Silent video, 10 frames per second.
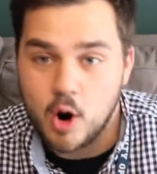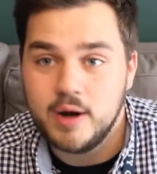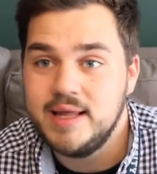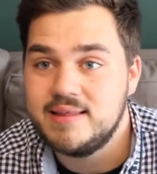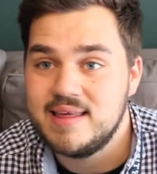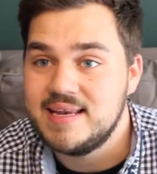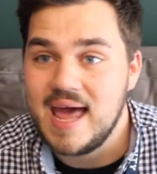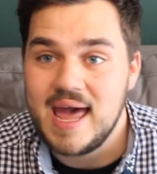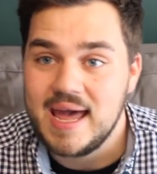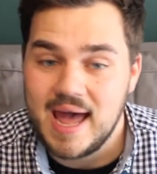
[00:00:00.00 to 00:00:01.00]
already
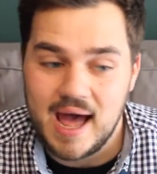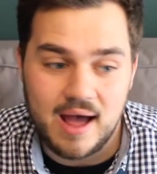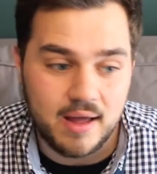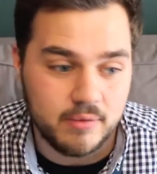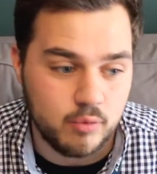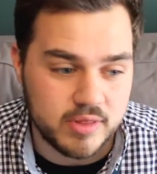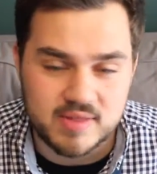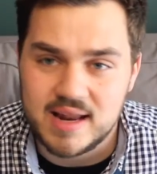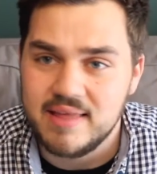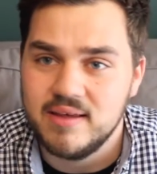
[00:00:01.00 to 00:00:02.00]
today,
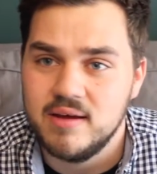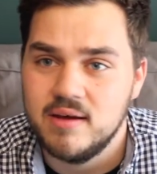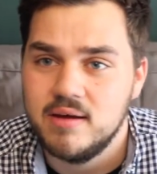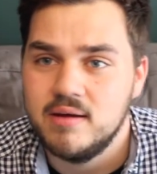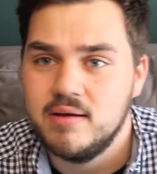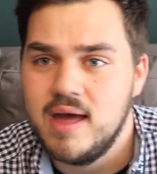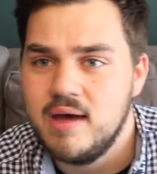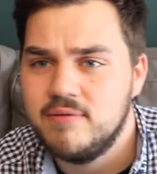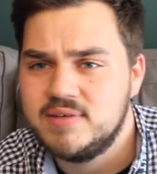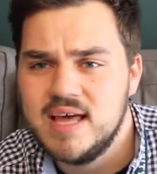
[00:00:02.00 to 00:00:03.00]
what's today,
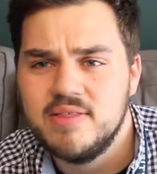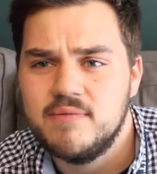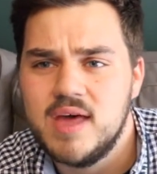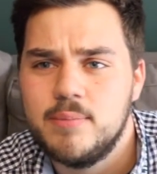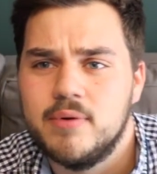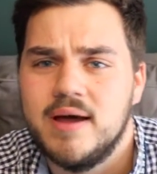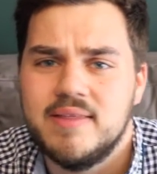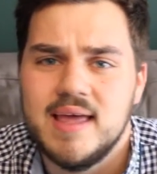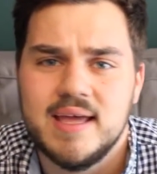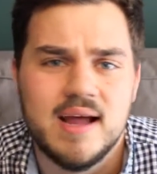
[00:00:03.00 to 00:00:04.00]
the 10th of April I
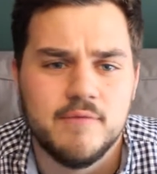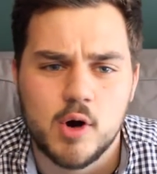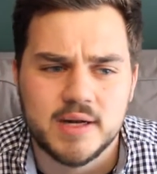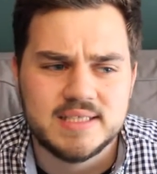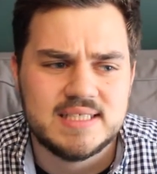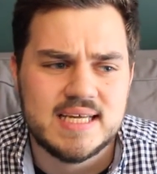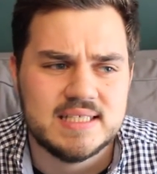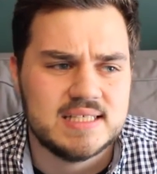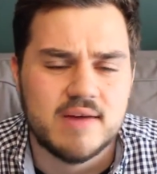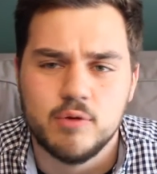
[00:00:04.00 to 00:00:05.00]
think, and I've already seen
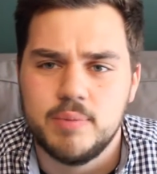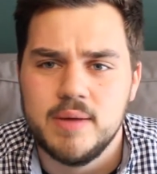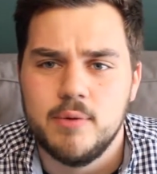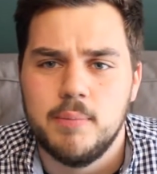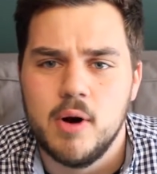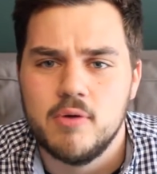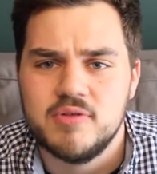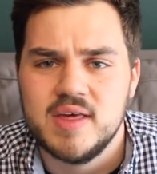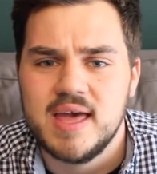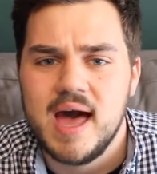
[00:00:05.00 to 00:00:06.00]
several people
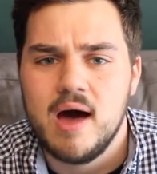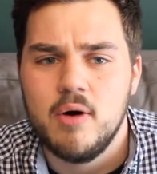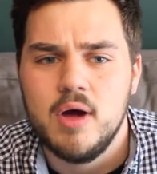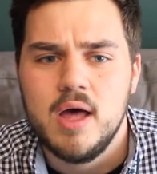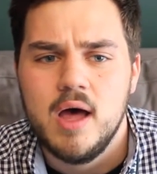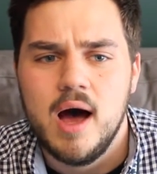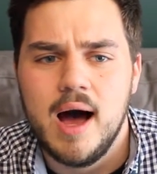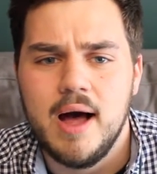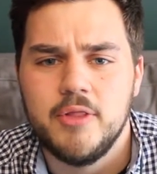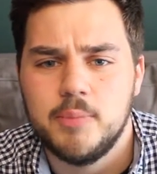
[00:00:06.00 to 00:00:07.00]
posting how
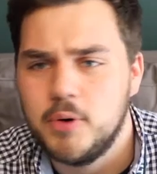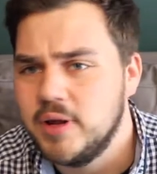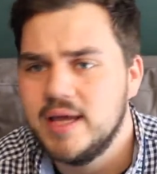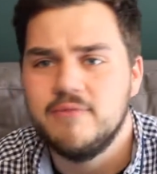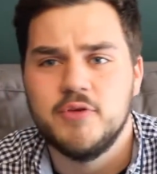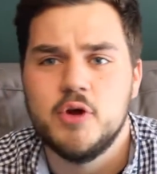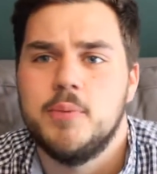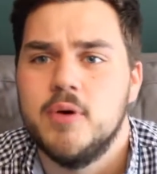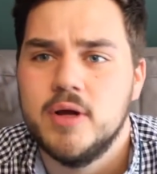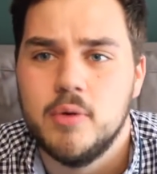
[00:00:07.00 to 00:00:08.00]
they're putting in for their
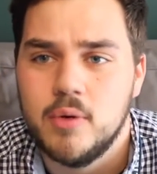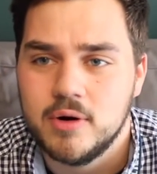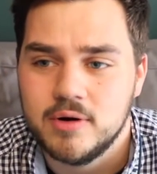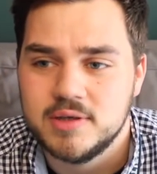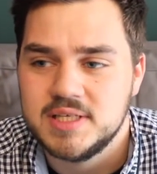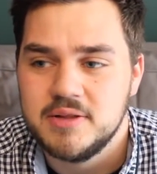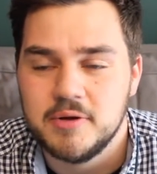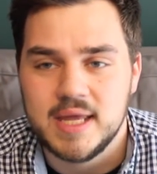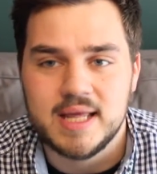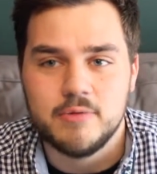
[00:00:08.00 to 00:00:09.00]
pre-orders and they're
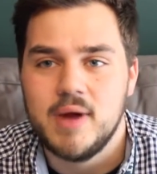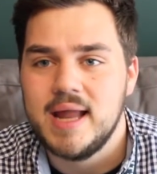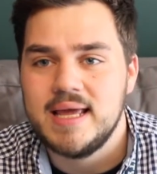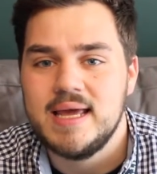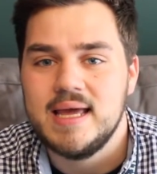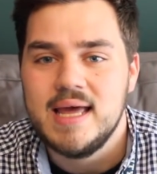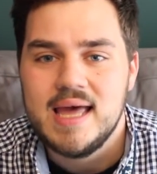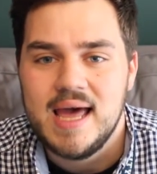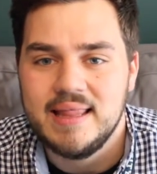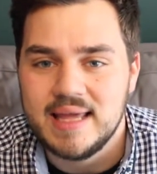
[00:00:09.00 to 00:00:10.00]
getting ready
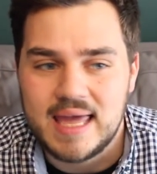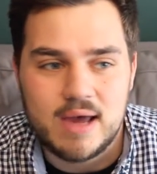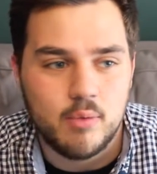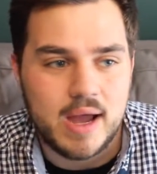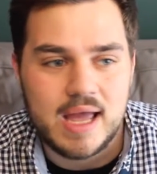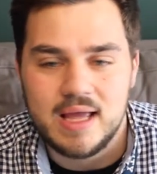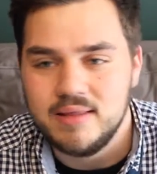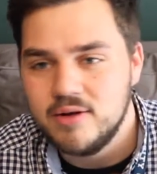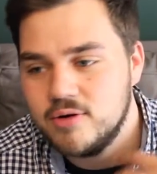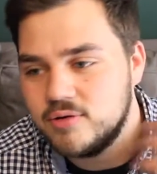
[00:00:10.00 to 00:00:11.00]
and they can't wait
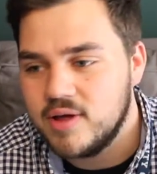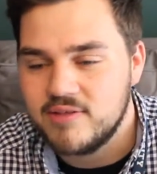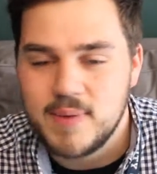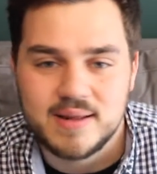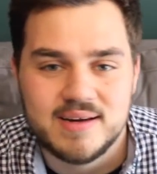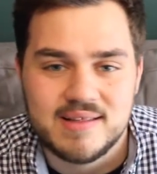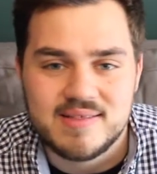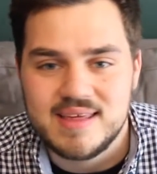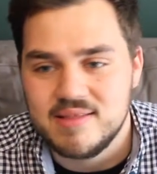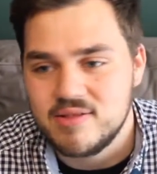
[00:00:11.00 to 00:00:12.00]
and they're expecting to
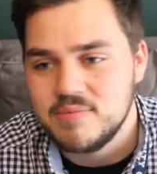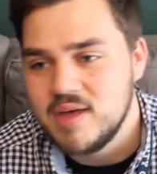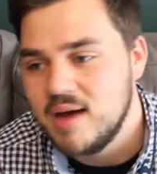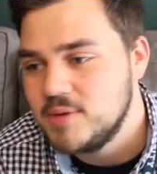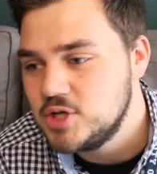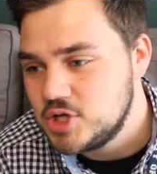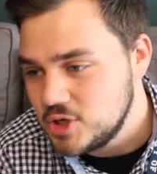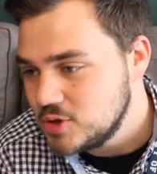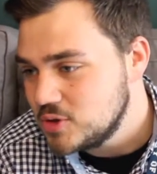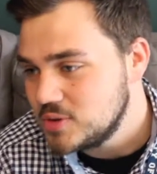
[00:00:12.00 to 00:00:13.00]
see it sometime in
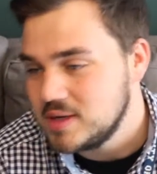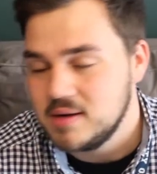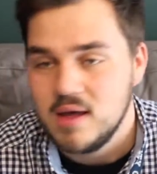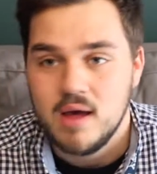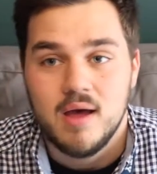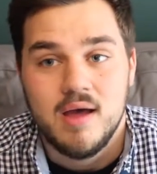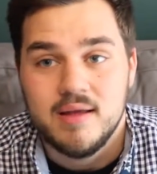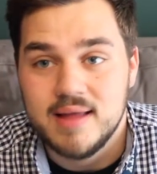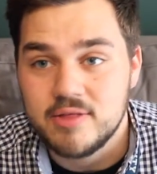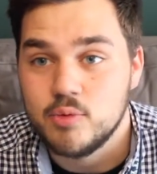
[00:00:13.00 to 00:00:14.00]
June, and
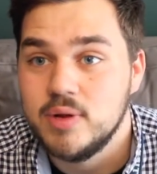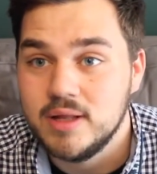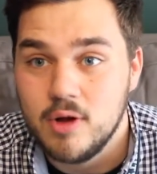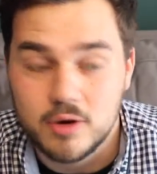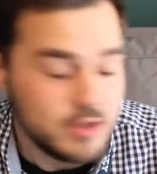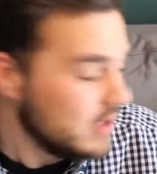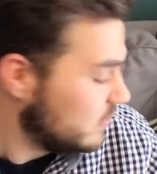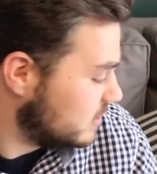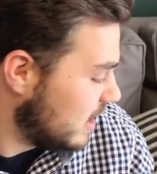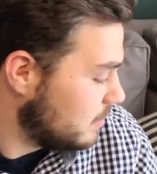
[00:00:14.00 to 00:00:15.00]
that's a really long
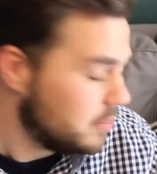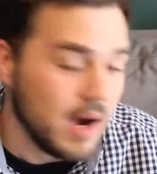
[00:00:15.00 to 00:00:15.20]
delivery time.